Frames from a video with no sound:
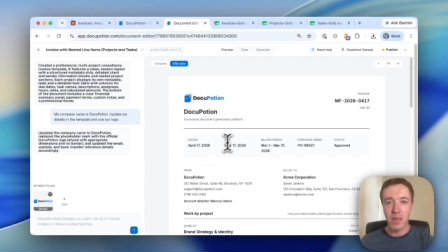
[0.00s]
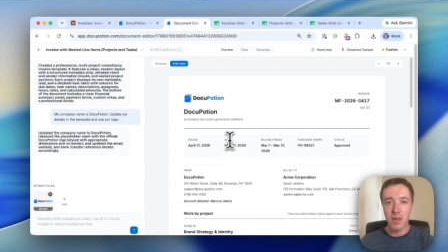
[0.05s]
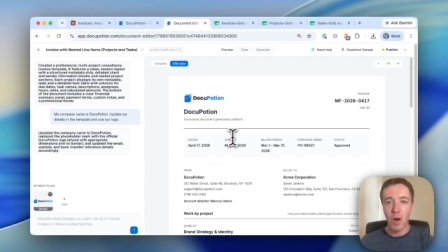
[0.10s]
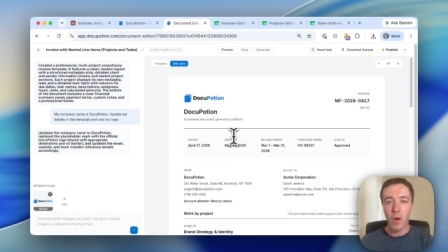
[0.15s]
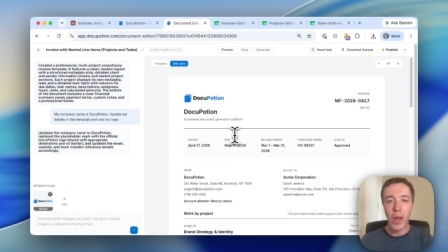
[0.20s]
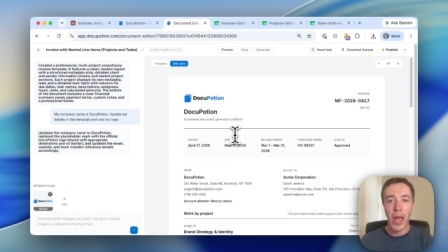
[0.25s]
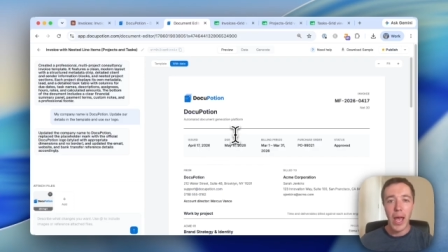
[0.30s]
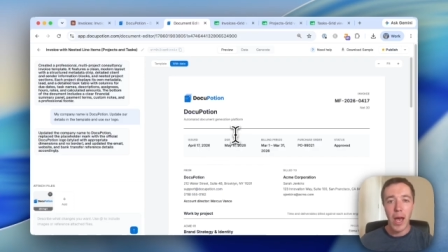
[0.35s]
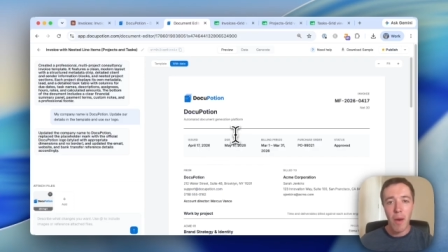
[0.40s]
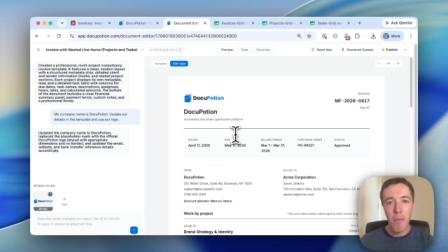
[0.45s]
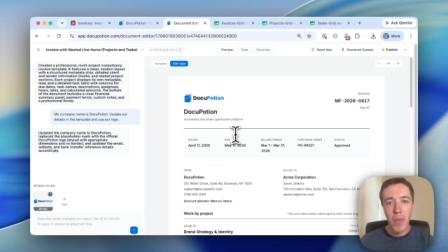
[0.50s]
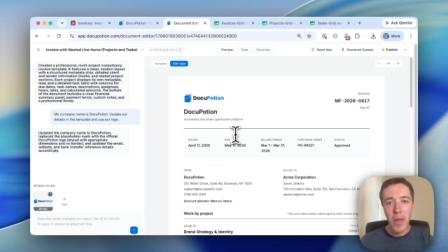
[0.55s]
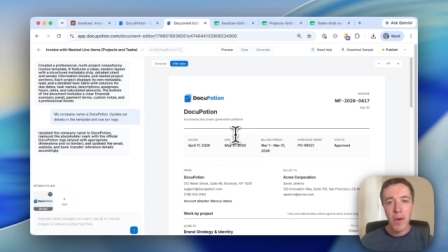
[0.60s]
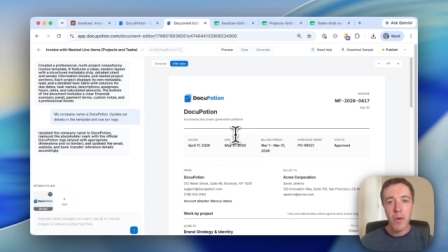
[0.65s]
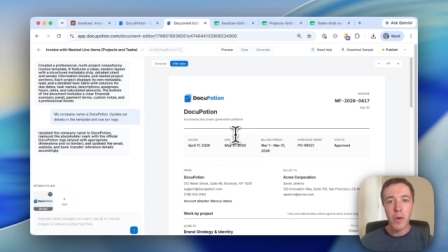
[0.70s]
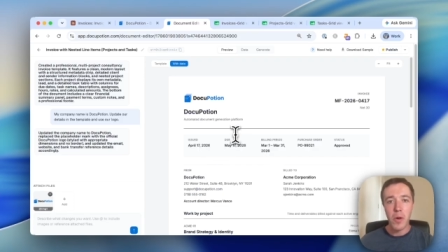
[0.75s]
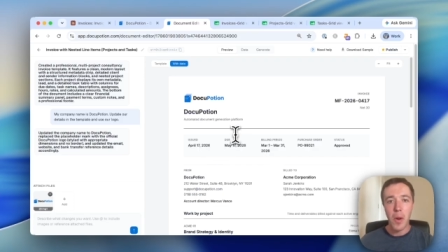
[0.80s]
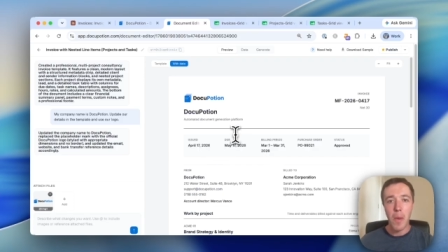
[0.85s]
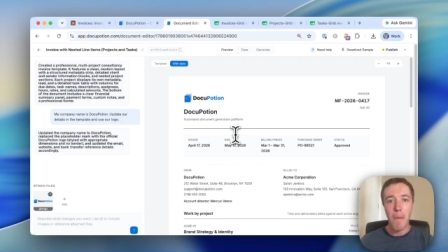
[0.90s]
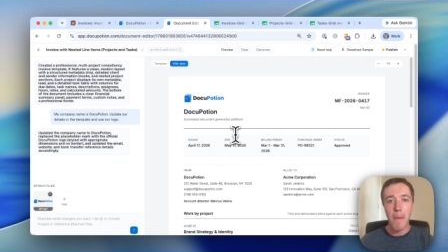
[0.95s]
Okay, I'm now
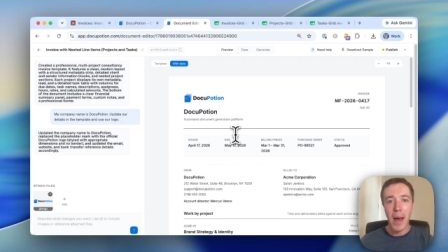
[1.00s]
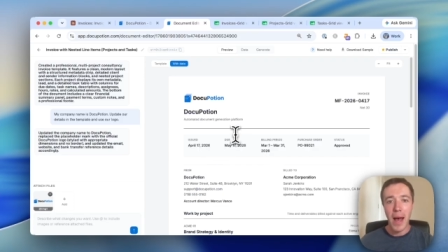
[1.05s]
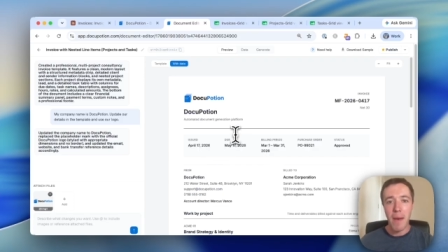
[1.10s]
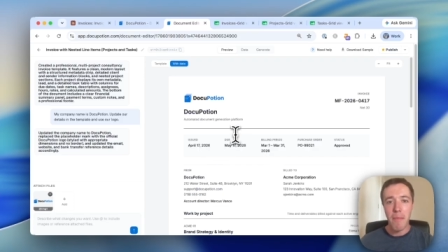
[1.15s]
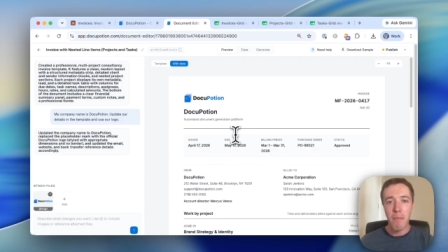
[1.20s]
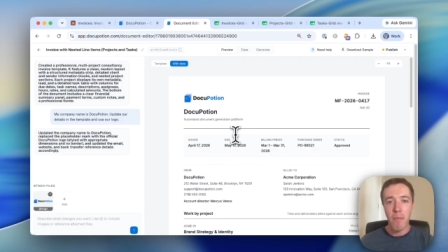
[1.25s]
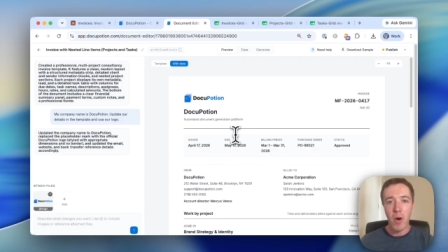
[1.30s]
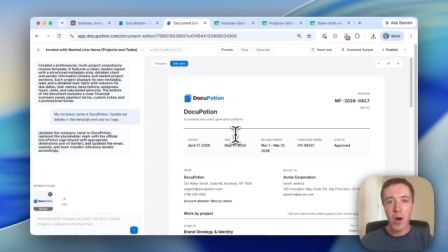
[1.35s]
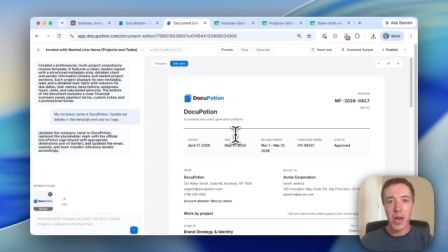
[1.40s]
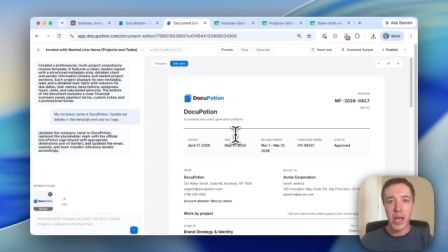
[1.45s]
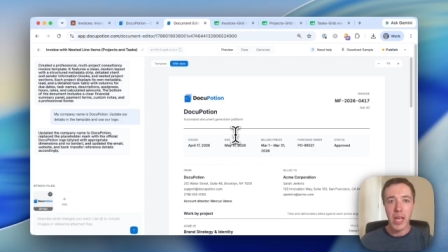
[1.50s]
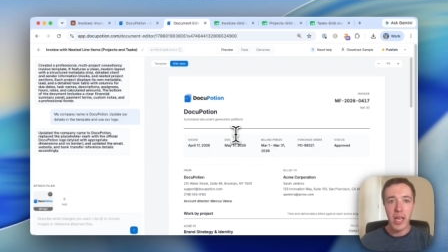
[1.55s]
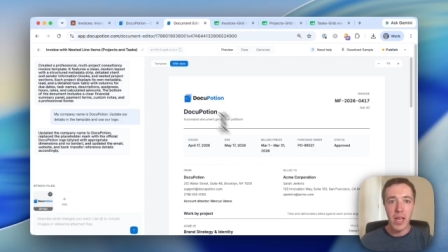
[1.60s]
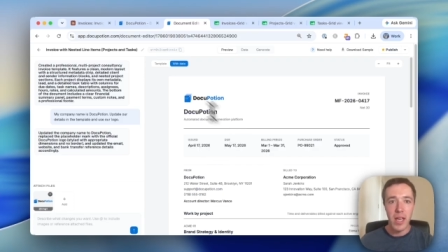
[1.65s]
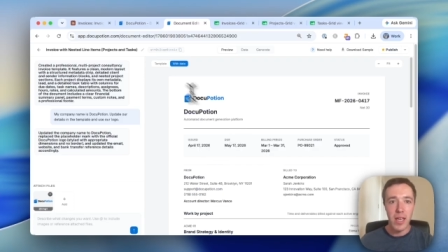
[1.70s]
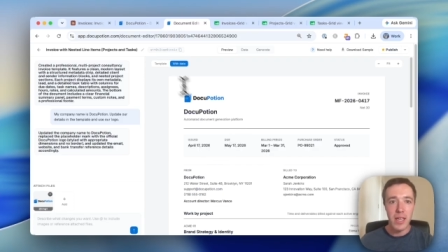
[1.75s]
going to map my